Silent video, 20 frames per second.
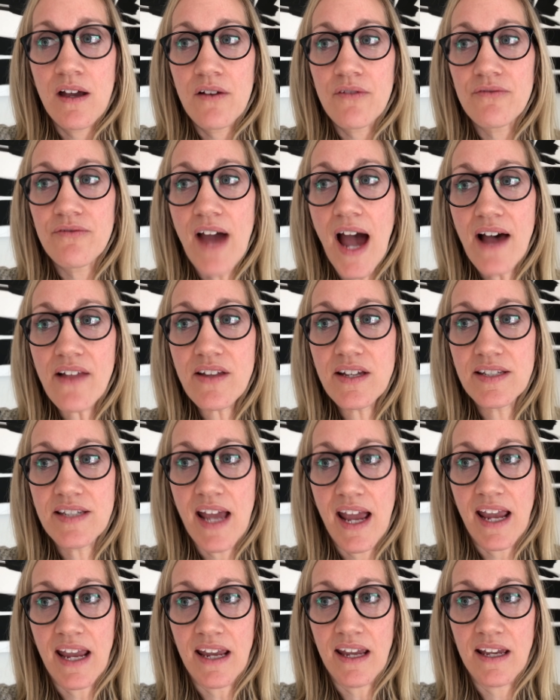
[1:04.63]

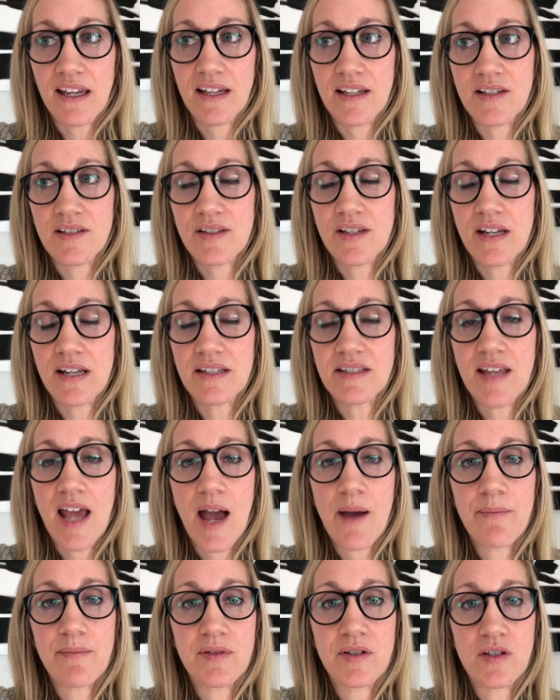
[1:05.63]
Validate is an
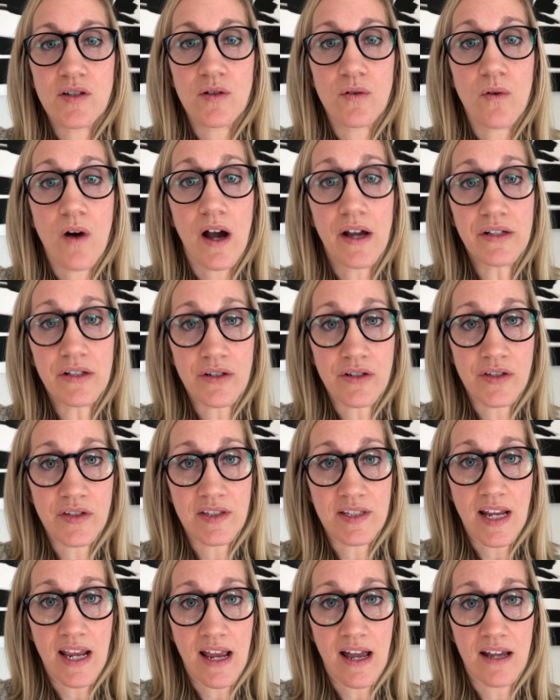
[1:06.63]
attempt to
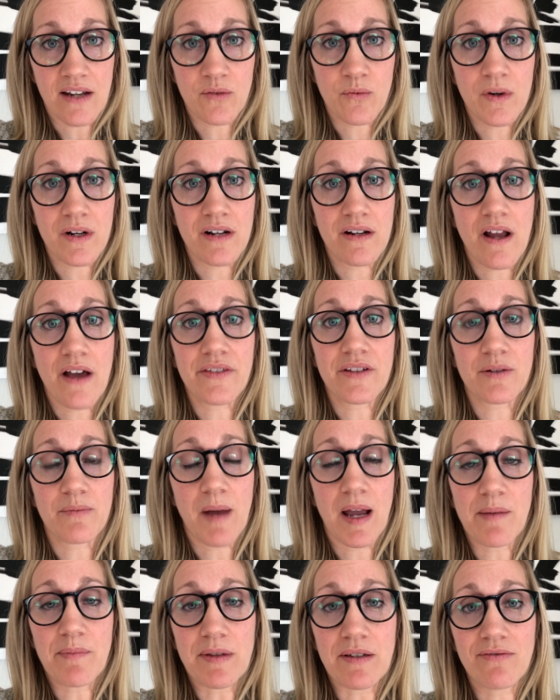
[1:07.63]
understand what another
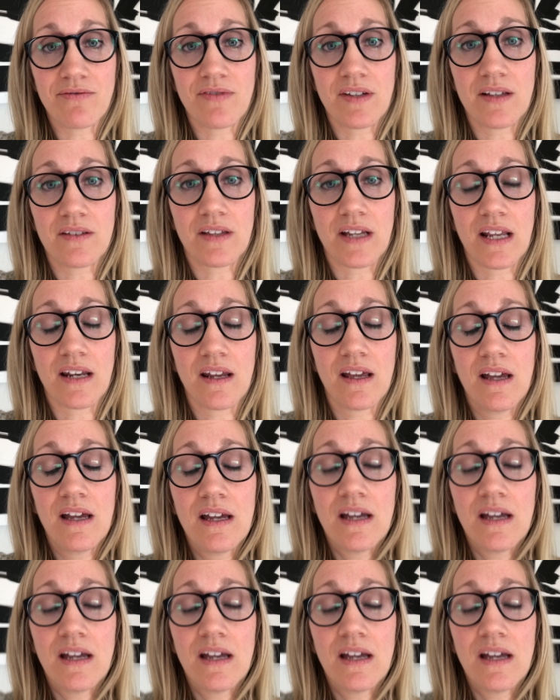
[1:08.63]
might be feeling.